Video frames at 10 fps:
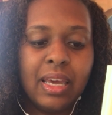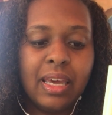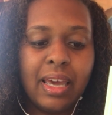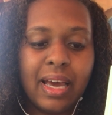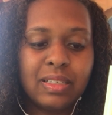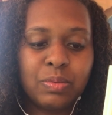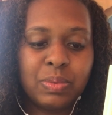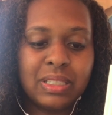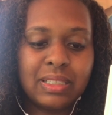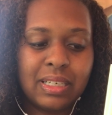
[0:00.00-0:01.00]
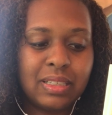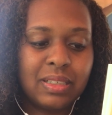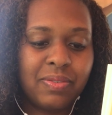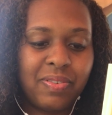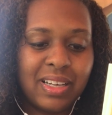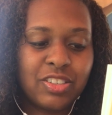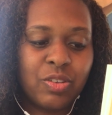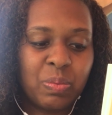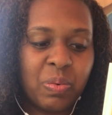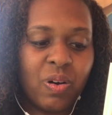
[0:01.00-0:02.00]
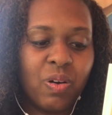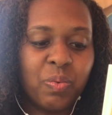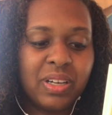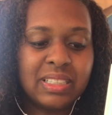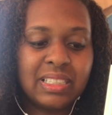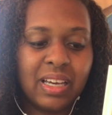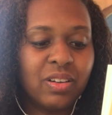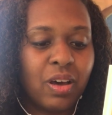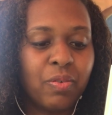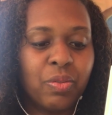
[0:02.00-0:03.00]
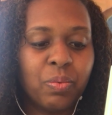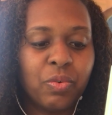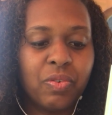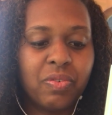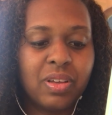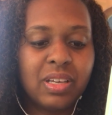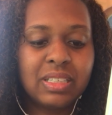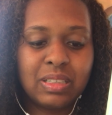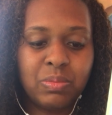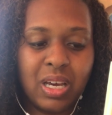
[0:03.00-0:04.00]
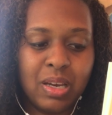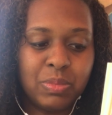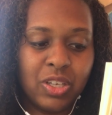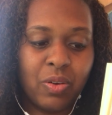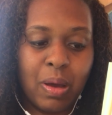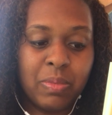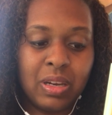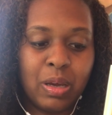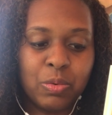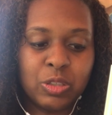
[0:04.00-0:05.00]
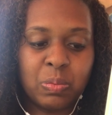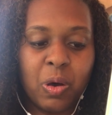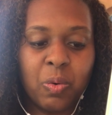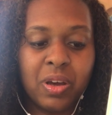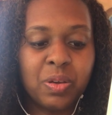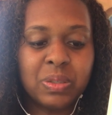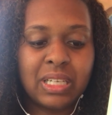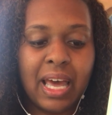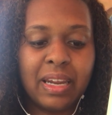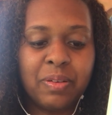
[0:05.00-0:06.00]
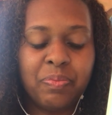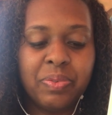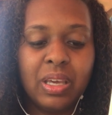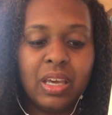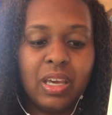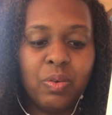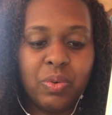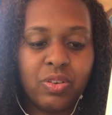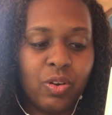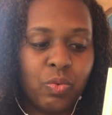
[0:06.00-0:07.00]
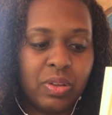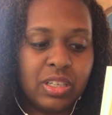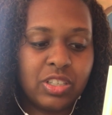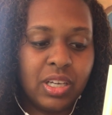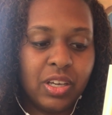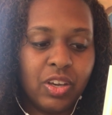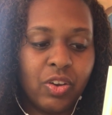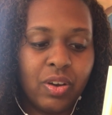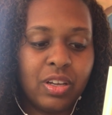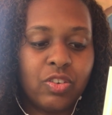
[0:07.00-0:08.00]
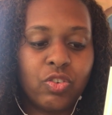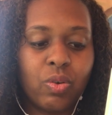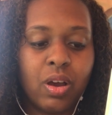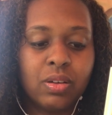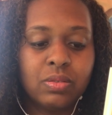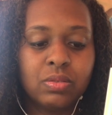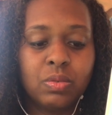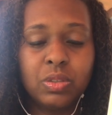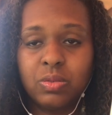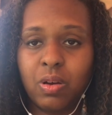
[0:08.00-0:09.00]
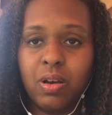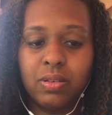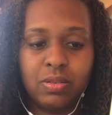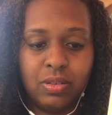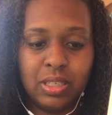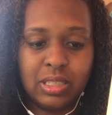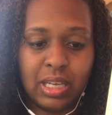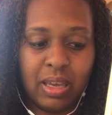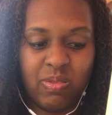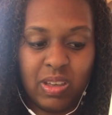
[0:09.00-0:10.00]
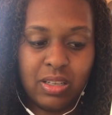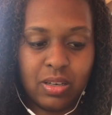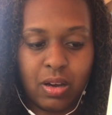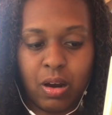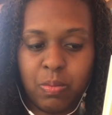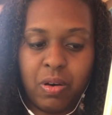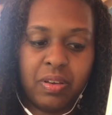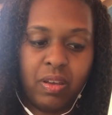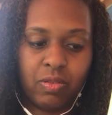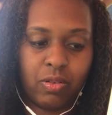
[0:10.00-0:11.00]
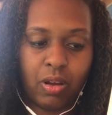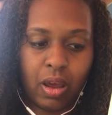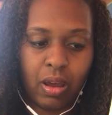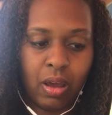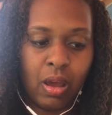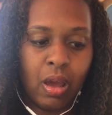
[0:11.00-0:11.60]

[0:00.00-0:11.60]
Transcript: he had to be sent to fetch the ball when it sailed off the roof. Sometimes he grabbed the neighbor's ball while he was at it. He'd return with a cheeky grin and shrug. What's wrong? He'd say. They took our ball yesterday.